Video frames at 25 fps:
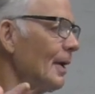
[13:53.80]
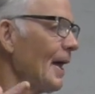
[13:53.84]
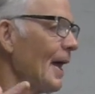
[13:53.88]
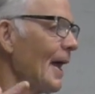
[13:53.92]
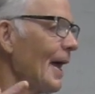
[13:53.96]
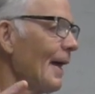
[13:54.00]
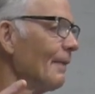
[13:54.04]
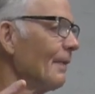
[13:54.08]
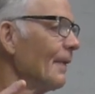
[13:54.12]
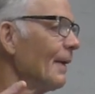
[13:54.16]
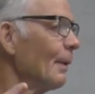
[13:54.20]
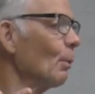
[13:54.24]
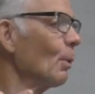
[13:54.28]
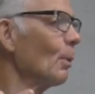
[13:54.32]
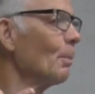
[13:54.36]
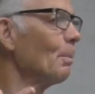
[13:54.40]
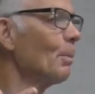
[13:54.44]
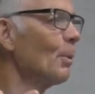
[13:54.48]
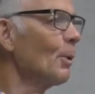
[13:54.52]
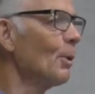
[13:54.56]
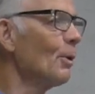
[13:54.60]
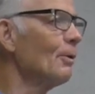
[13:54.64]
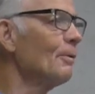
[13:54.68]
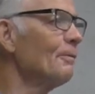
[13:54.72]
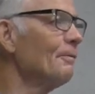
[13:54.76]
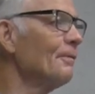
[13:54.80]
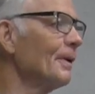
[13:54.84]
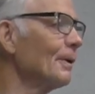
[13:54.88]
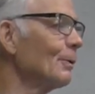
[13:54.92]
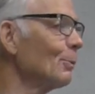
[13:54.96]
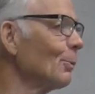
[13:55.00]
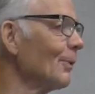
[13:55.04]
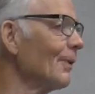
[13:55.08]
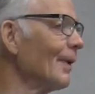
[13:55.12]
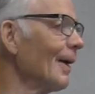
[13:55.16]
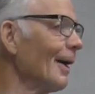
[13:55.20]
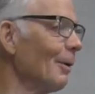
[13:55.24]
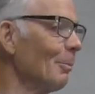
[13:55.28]
and they were perfect
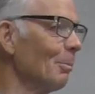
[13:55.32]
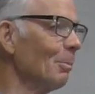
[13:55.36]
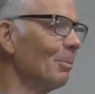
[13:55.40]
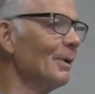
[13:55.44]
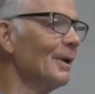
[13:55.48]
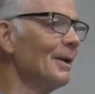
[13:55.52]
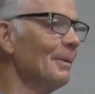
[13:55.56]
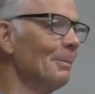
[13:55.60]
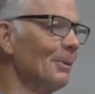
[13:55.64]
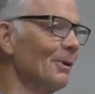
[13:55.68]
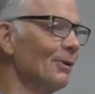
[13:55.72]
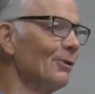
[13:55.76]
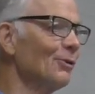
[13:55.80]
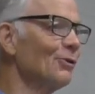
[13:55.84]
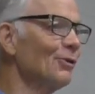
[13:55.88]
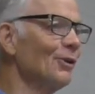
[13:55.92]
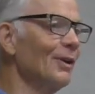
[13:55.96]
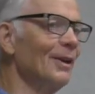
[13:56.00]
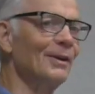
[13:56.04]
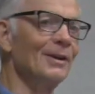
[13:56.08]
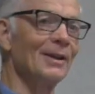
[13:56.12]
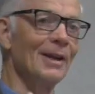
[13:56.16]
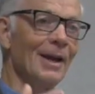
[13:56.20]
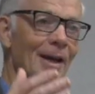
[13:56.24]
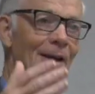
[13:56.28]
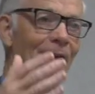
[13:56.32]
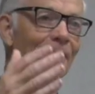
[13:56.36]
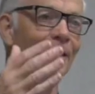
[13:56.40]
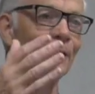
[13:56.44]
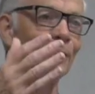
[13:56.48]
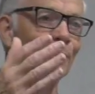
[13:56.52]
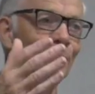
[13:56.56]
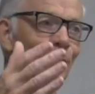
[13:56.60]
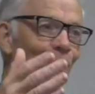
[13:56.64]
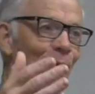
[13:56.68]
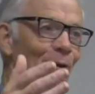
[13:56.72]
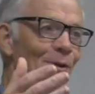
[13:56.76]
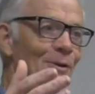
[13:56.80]
without blemish and taken
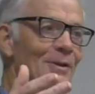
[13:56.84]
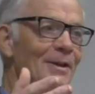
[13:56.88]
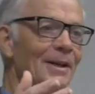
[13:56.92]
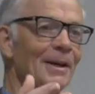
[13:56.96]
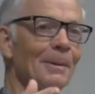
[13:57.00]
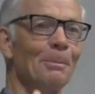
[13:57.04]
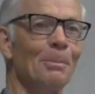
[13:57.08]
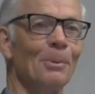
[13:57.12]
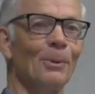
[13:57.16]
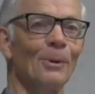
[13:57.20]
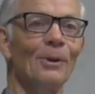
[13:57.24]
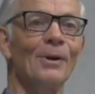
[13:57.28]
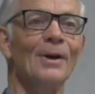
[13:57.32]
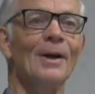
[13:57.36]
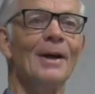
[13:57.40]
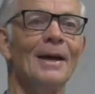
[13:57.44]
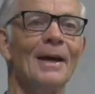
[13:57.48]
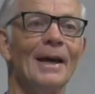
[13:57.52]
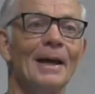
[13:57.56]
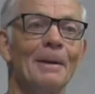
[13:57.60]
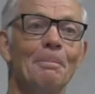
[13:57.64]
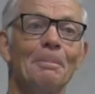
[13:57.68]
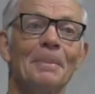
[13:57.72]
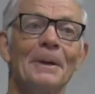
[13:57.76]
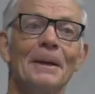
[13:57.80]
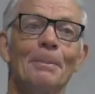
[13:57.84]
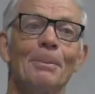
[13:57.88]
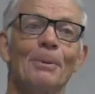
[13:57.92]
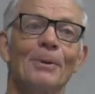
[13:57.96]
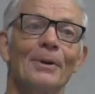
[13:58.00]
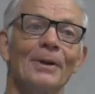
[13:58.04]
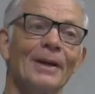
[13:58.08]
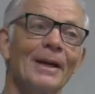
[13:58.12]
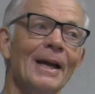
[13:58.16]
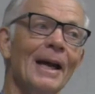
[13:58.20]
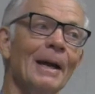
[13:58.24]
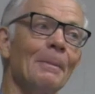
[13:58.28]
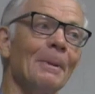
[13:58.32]
to the temple. And people
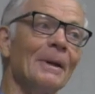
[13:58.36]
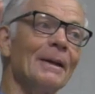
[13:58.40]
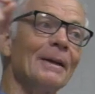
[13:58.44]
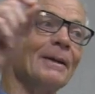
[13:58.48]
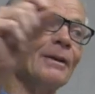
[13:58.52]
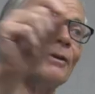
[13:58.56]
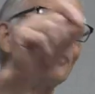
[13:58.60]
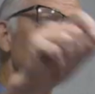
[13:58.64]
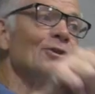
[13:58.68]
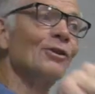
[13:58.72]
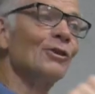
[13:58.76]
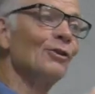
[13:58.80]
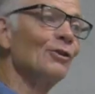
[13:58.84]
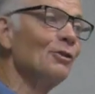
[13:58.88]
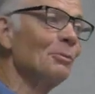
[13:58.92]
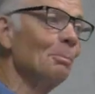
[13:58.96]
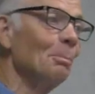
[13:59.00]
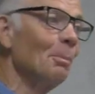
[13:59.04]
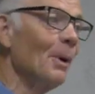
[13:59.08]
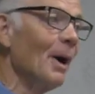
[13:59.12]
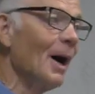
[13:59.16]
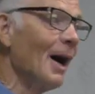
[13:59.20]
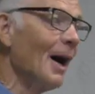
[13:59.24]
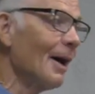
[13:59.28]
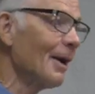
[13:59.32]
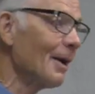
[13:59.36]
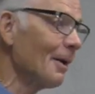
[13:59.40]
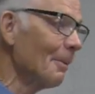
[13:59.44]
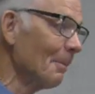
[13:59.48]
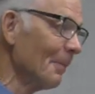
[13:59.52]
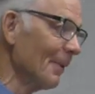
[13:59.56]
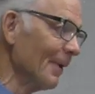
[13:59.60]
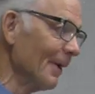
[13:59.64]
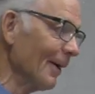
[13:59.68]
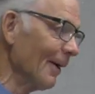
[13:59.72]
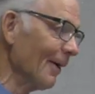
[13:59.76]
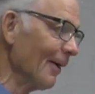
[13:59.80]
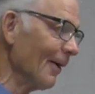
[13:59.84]
that came a distance bought them
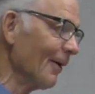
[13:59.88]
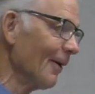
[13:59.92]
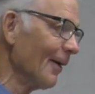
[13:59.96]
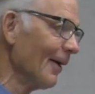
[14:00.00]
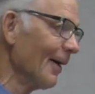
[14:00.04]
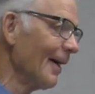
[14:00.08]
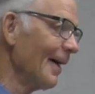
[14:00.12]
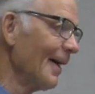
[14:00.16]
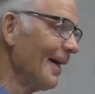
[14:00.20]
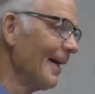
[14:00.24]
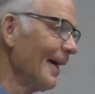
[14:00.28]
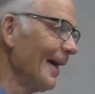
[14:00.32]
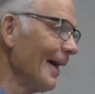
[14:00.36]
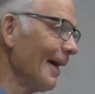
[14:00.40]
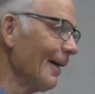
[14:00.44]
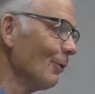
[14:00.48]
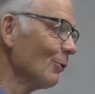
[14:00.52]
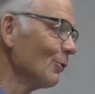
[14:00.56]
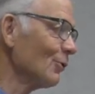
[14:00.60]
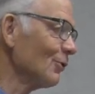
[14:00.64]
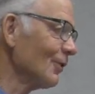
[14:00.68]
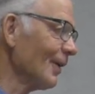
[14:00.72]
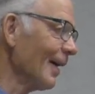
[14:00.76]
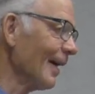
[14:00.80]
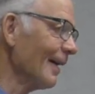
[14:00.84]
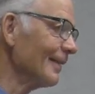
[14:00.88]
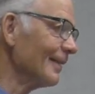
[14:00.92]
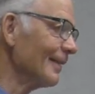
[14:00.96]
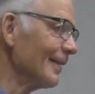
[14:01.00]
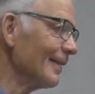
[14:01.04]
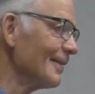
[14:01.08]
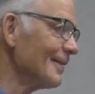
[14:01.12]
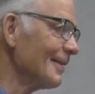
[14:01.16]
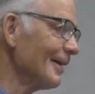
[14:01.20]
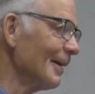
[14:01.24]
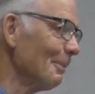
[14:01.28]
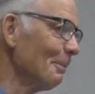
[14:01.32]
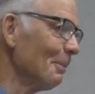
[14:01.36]
there outside the
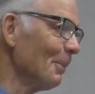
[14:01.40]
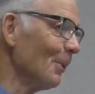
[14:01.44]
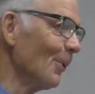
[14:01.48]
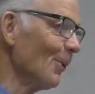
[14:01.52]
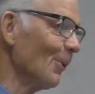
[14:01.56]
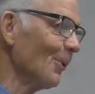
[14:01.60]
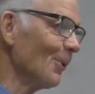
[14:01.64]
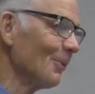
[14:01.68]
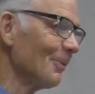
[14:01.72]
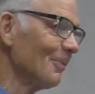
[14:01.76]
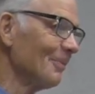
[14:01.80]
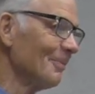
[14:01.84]
temple.